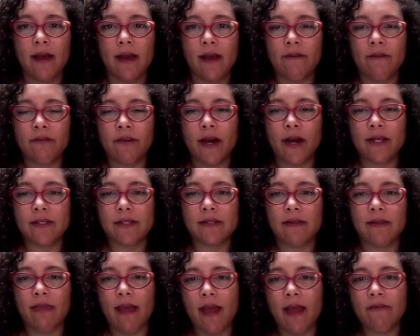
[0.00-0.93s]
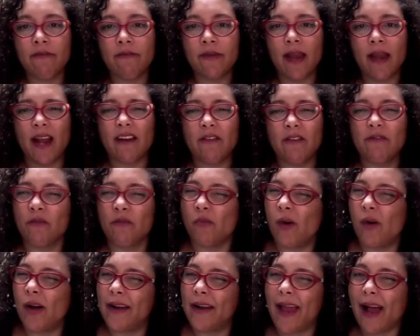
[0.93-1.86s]
of Christ's life kind of
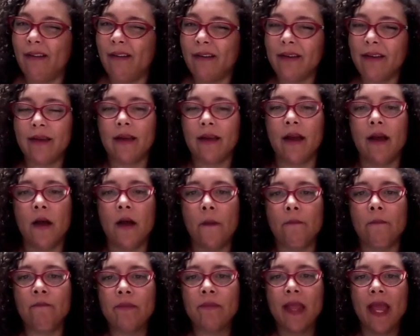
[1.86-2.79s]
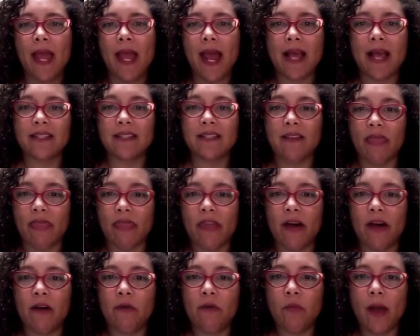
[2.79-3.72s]
won out as
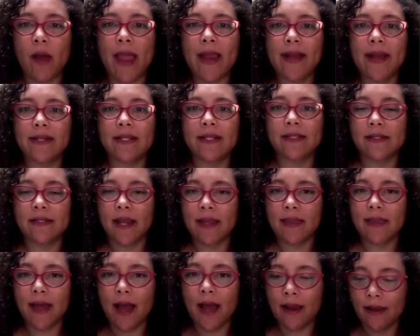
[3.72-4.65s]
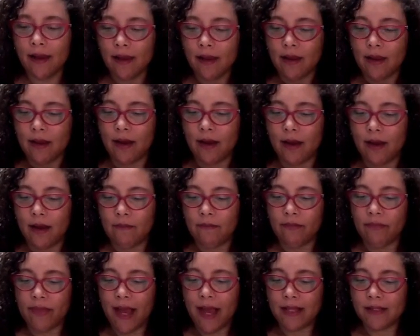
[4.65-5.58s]
the way to say that
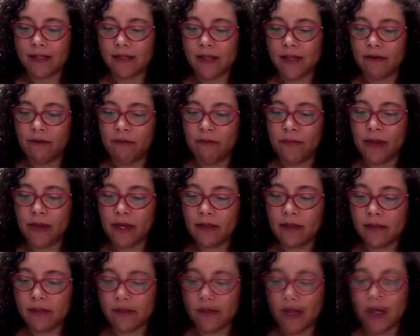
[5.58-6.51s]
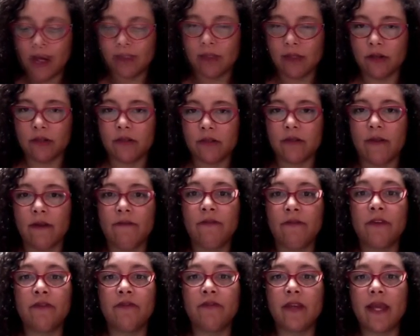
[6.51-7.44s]
set of beads. There's
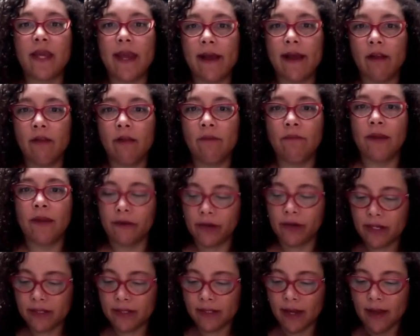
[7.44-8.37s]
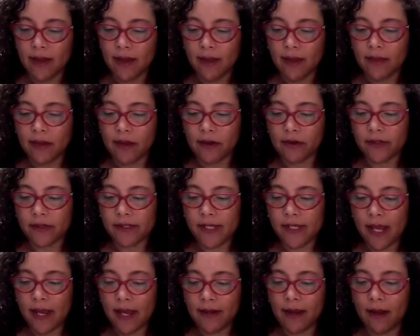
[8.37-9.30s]
50 Hail Marys that are
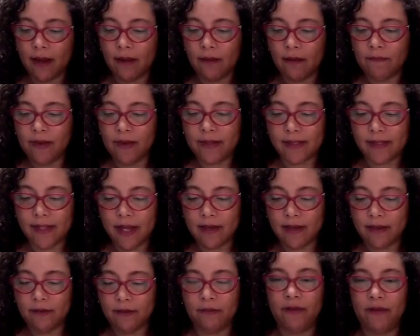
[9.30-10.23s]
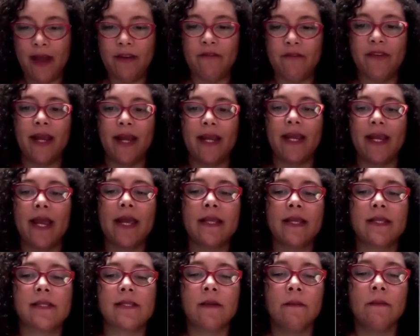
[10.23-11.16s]
said. It's set into 5
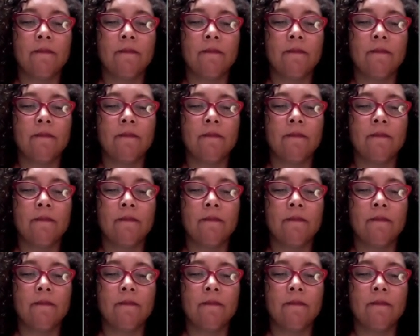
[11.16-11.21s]
decades.